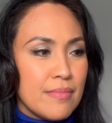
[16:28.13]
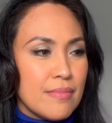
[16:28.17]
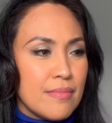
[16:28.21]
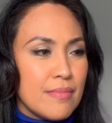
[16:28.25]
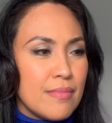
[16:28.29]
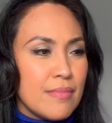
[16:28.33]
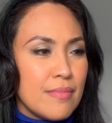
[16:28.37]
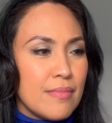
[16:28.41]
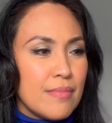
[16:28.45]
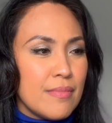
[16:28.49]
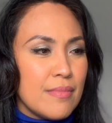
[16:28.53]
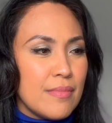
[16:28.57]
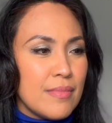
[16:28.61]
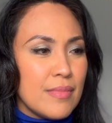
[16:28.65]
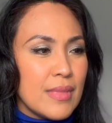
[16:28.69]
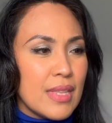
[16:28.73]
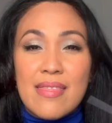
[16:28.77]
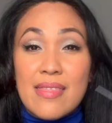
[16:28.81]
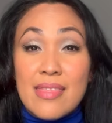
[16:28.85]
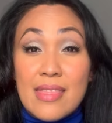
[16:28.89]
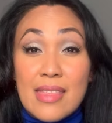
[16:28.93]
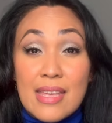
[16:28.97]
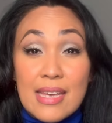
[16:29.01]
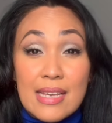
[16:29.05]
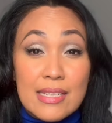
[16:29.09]
Mm,
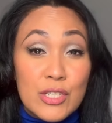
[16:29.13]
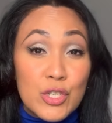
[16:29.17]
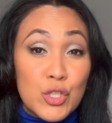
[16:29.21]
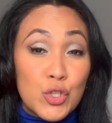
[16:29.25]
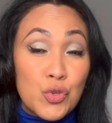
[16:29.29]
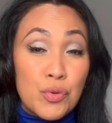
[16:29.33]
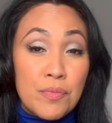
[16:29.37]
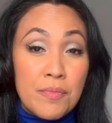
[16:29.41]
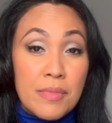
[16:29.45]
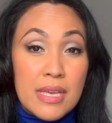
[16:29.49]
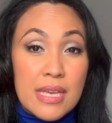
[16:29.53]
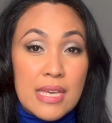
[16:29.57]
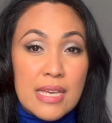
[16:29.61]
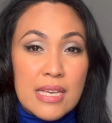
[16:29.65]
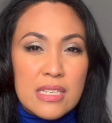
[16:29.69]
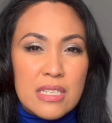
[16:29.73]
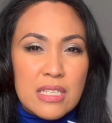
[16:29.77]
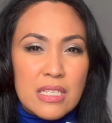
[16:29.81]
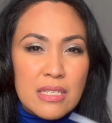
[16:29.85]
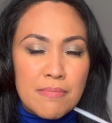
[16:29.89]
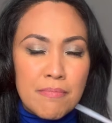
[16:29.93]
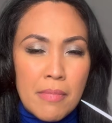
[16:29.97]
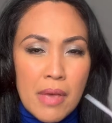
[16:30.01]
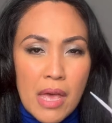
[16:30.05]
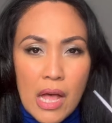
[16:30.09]
this to me
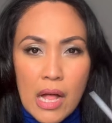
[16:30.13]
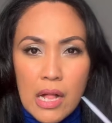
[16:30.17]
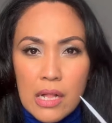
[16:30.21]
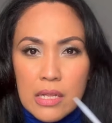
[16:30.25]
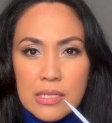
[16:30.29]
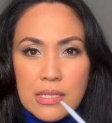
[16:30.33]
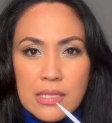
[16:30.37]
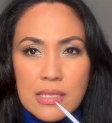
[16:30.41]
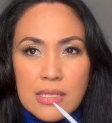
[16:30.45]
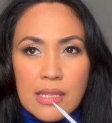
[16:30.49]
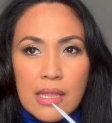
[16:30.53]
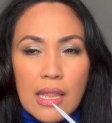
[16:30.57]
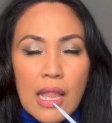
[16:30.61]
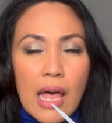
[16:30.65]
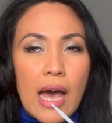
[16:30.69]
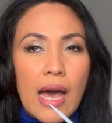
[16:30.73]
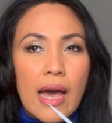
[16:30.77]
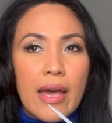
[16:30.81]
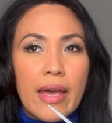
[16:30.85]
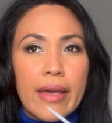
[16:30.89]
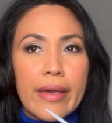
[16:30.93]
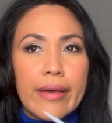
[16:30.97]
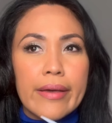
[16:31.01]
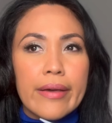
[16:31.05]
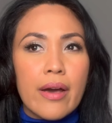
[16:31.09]
smells
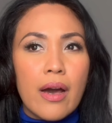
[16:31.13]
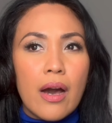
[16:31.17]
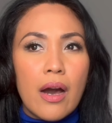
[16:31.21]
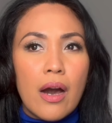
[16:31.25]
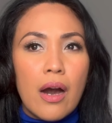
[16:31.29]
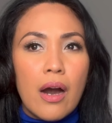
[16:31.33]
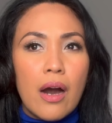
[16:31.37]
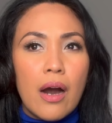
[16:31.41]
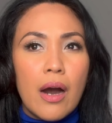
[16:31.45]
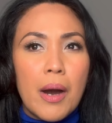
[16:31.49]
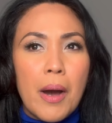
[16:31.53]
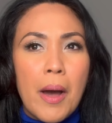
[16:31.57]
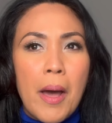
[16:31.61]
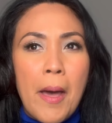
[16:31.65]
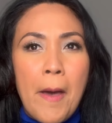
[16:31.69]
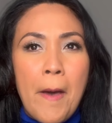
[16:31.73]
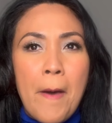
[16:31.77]
like a